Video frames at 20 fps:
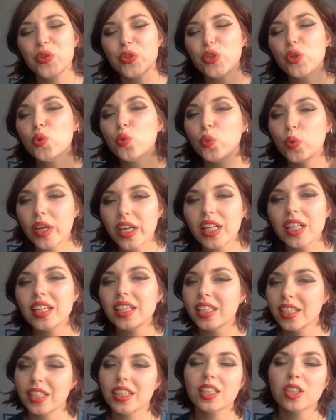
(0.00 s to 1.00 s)
You will
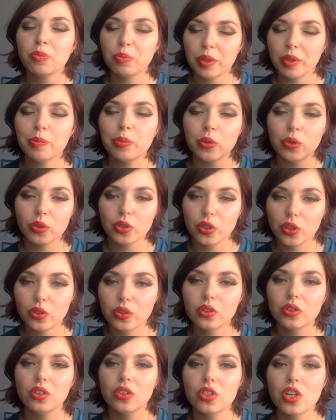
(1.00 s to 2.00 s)
hear people
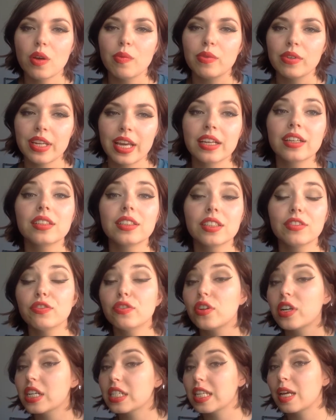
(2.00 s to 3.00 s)
use the double negative.
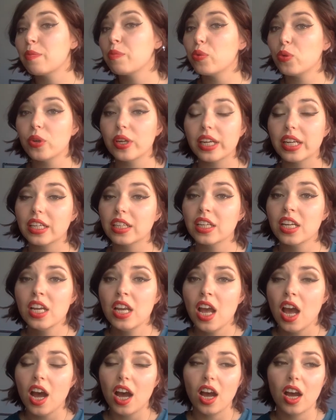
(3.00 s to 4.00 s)
For example,
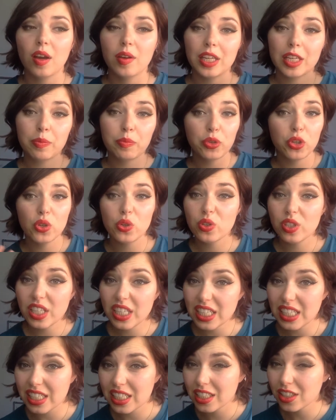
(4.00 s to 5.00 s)
in
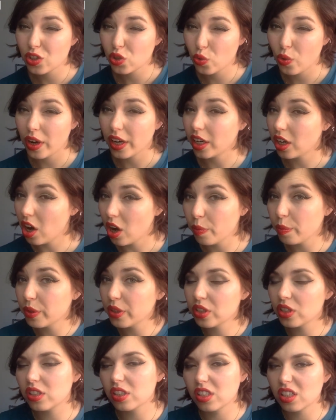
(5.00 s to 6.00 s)
music, it's quite
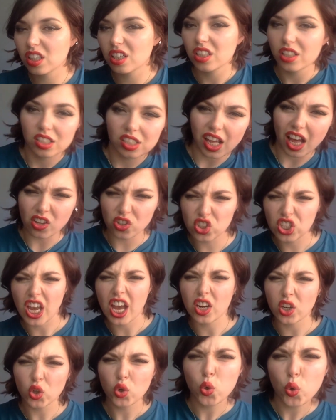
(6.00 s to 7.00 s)
common because it sounds
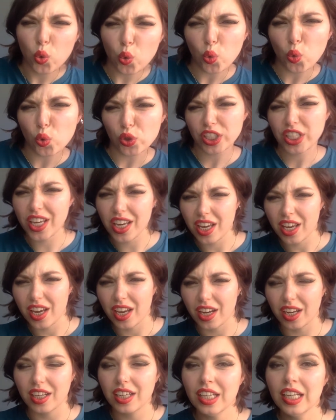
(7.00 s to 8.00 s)
kind of cool.
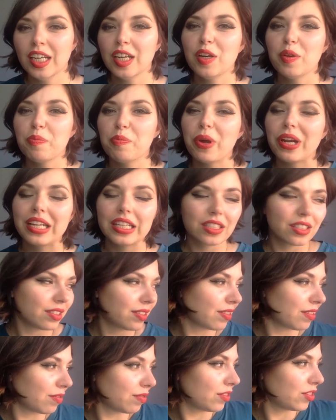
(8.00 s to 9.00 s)
Yeah. But
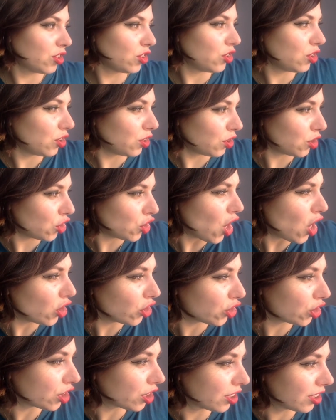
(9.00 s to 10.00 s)
it's
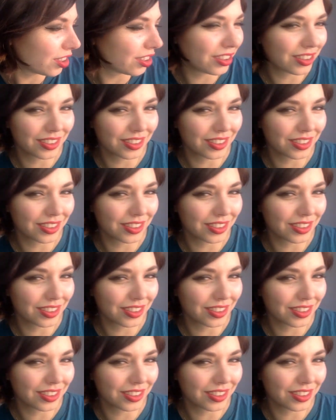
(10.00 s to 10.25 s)
shush.